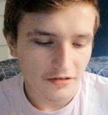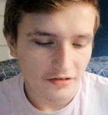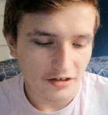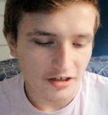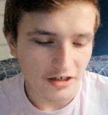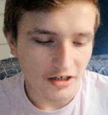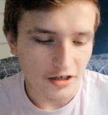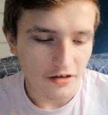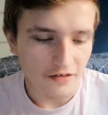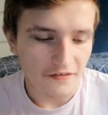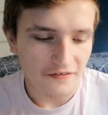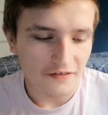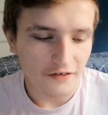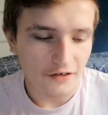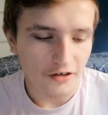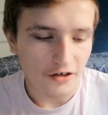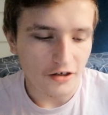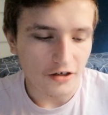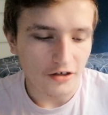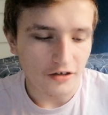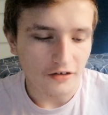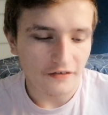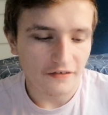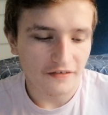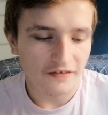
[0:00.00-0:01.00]
They also
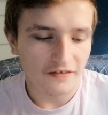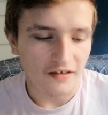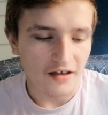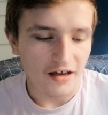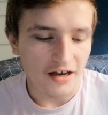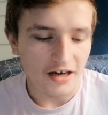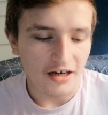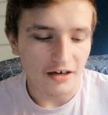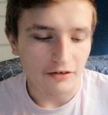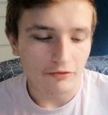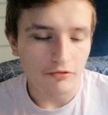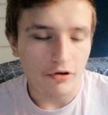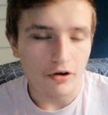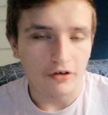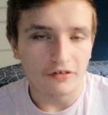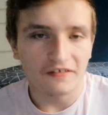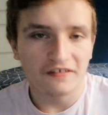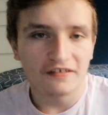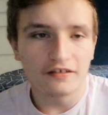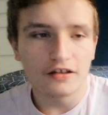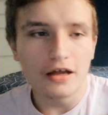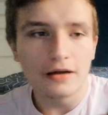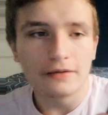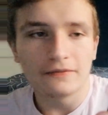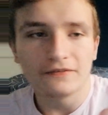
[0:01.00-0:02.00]
got a gross
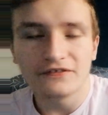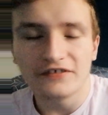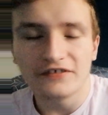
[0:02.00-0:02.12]
slop